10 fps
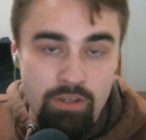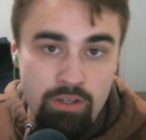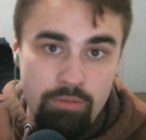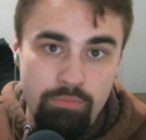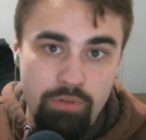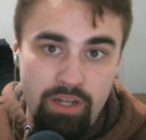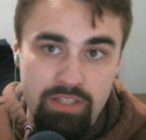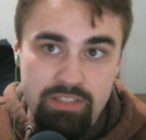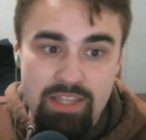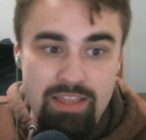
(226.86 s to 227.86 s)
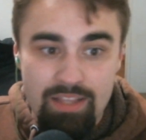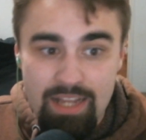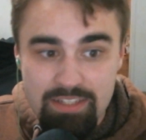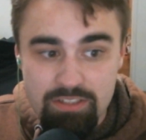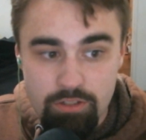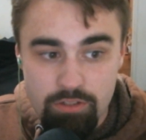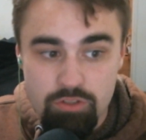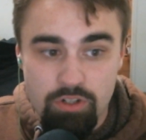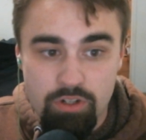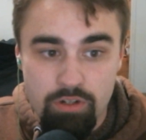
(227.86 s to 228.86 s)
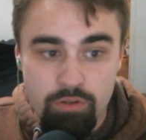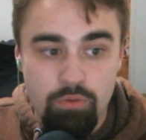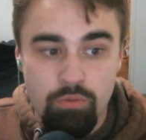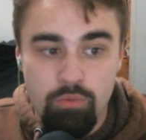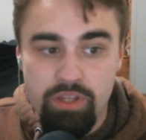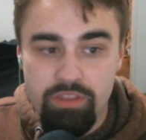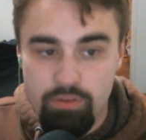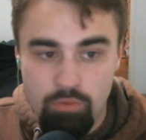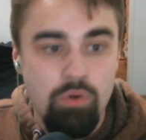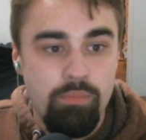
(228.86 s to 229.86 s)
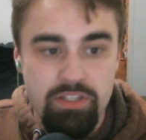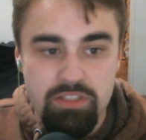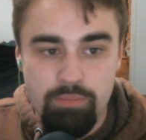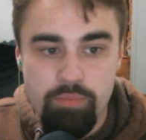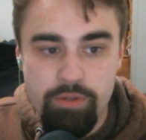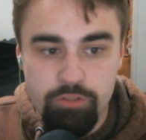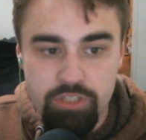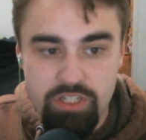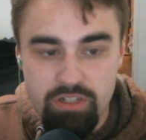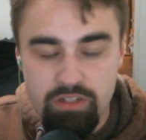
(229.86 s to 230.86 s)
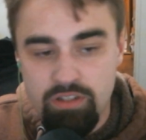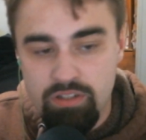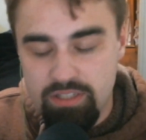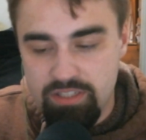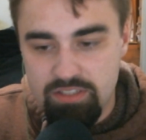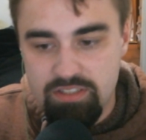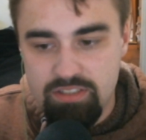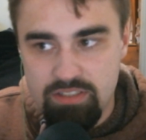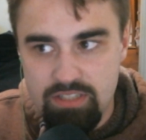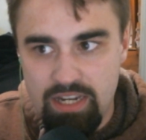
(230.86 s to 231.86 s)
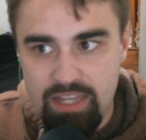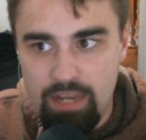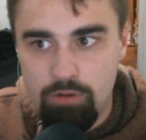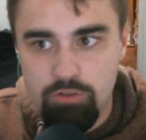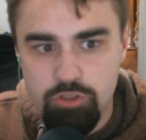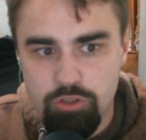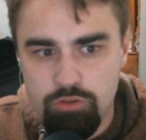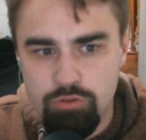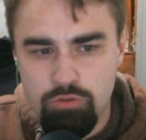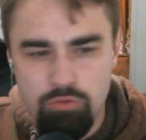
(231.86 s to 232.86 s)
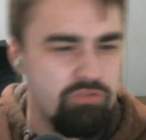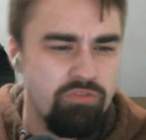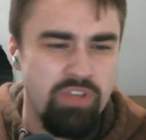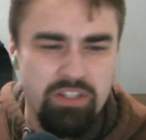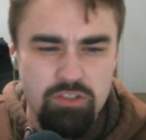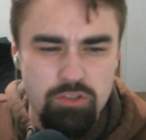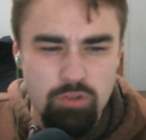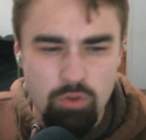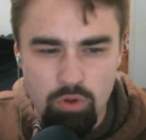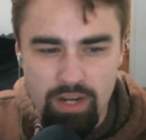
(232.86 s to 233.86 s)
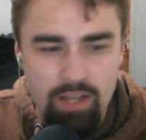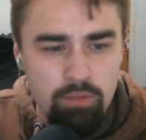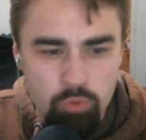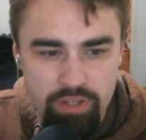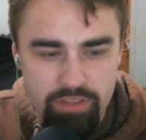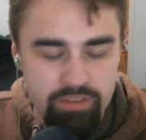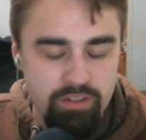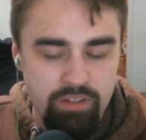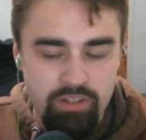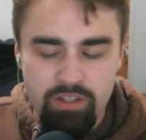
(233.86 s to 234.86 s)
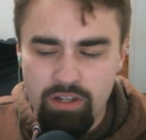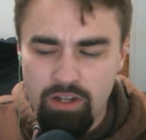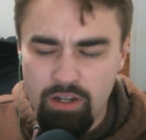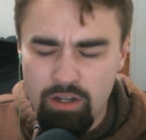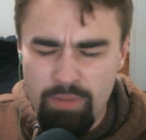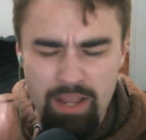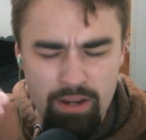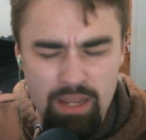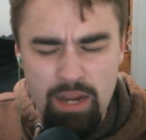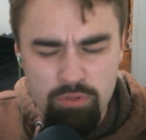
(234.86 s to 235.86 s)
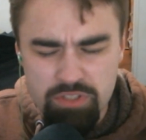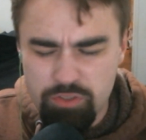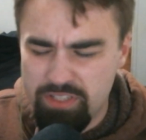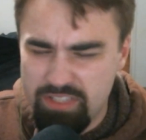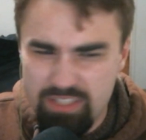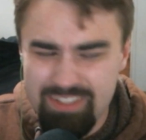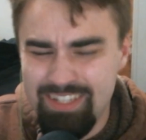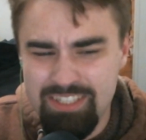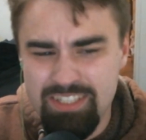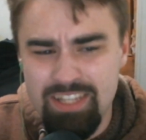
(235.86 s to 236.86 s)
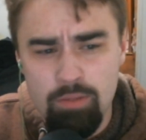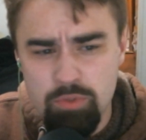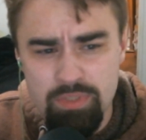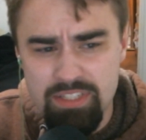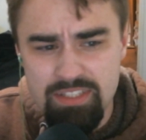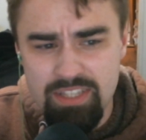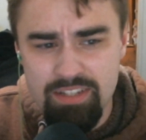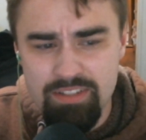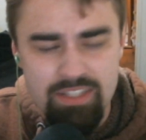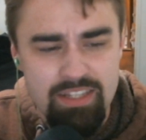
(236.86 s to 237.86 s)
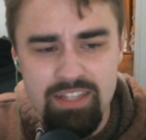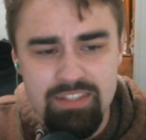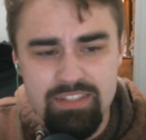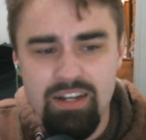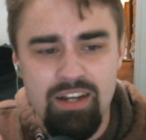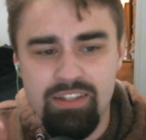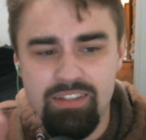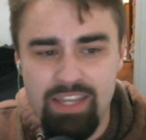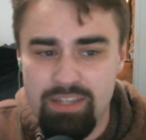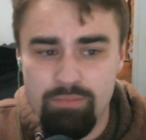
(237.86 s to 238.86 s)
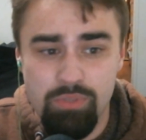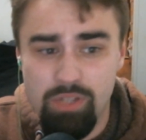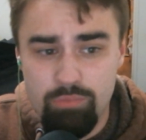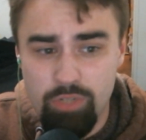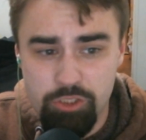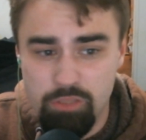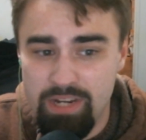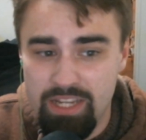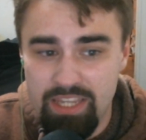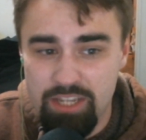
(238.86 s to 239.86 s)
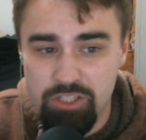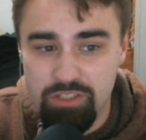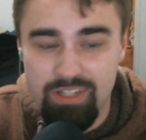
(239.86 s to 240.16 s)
But then the last concern with what my supplement routine is setting out to fix or help with, and I would stress that it just helps with these things. It's not like blood pressure medication.